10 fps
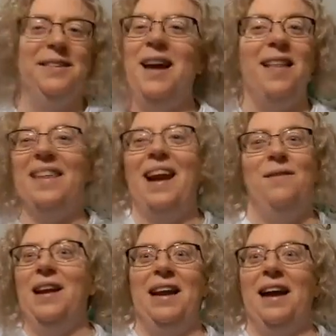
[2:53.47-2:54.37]
Not that I
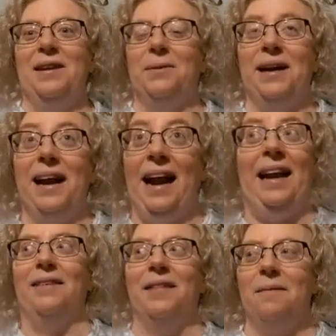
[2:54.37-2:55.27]
have any idea what
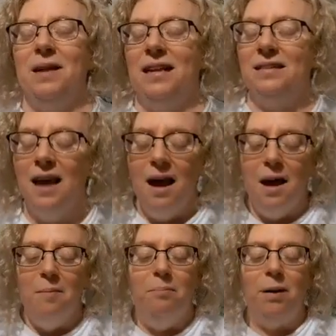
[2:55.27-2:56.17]
any of that means.
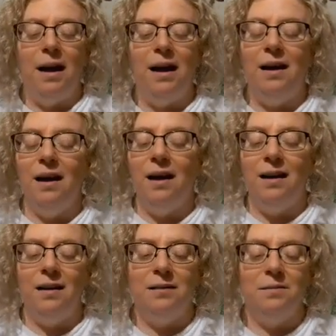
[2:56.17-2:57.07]
But,
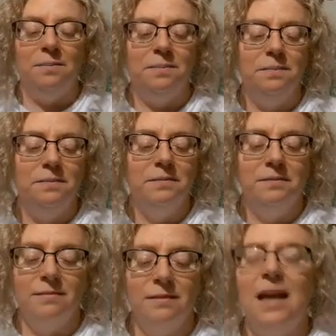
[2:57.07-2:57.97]
um,
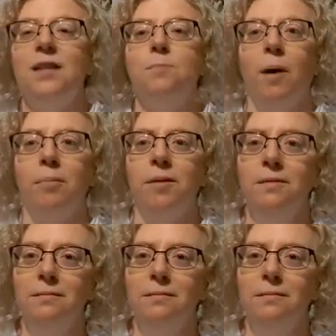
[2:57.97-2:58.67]
and it's purple.